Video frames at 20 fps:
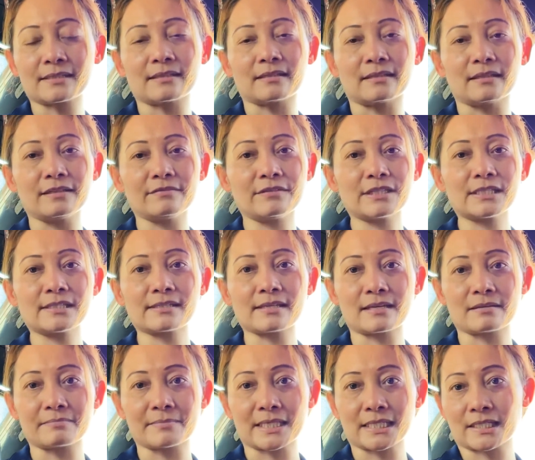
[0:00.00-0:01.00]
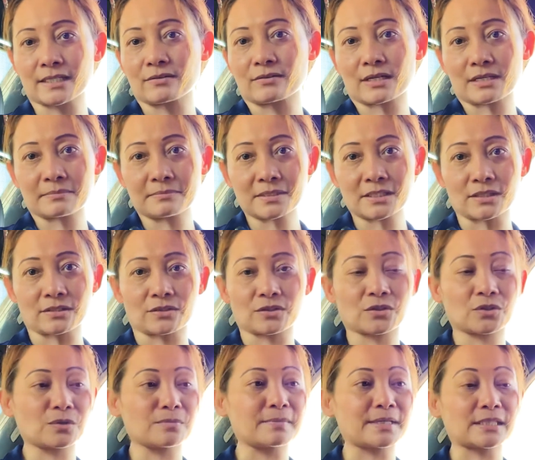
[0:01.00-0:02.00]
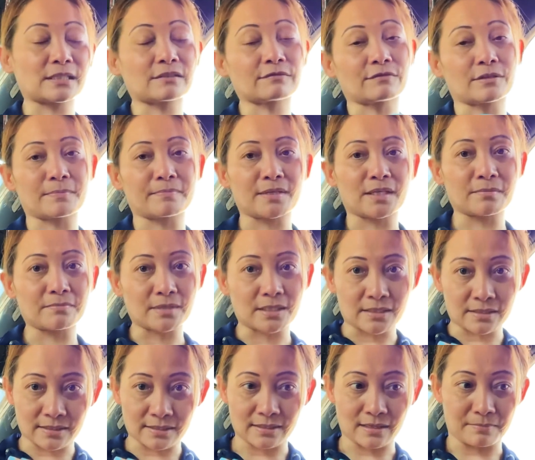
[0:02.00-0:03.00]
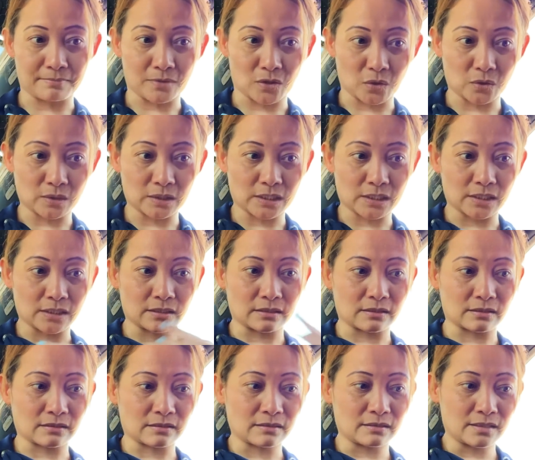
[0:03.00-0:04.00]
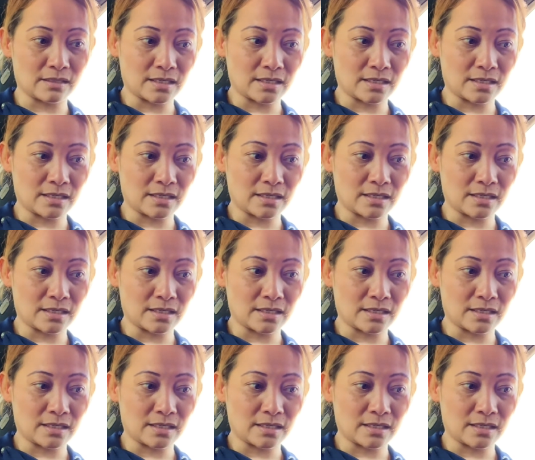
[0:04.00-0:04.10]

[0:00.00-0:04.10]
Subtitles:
and even 10 milligrams is too much for me because I'm only